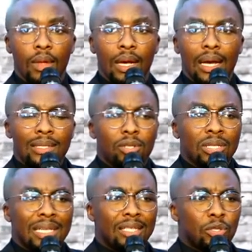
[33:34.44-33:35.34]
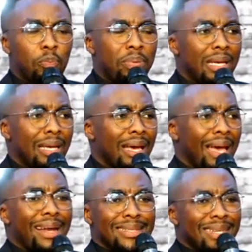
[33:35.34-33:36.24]
It's not just to be
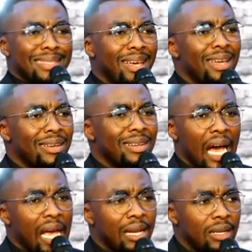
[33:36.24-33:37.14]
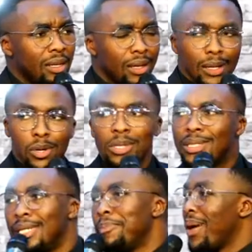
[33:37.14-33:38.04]
entertained highly. No, it's
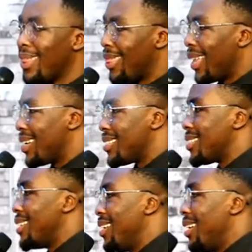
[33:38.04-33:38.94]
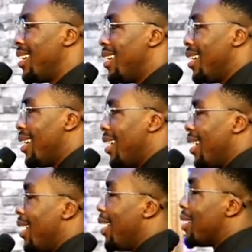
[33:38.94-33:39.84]
deeper than that.
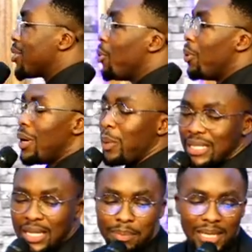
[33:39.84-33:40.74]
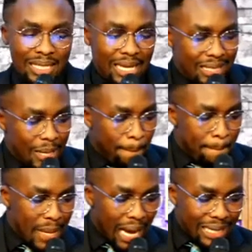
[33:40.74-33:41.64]
So when scripture says,
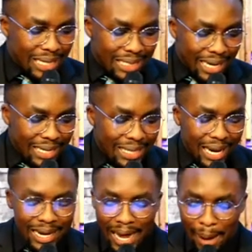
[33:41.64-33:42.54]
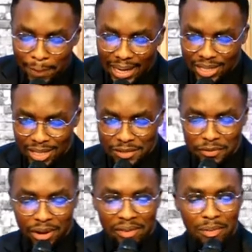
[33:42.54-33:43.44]
at his right hand are pleasures
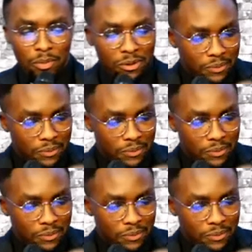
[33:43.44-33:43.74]
forevermore,